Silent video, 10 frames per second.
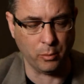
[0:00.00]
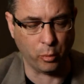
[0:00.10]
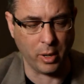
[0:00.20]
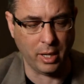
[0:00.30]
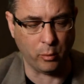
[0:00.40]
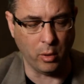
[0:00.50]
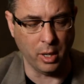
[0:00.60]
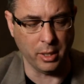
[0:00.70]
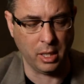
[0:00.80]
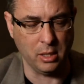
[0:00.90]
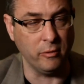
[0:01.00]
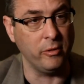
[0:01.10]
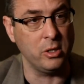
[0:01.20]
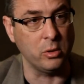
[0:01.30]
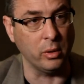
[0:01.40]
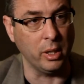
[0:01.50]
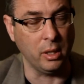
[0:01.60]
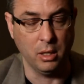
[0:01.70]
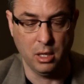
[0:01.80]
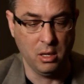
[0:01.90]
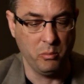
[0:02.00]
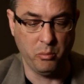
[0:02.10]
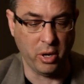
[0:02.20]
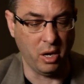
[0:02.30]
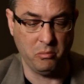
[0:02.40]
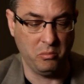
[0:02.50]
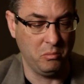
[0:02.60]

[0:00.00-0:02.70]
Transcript: can break one individually, but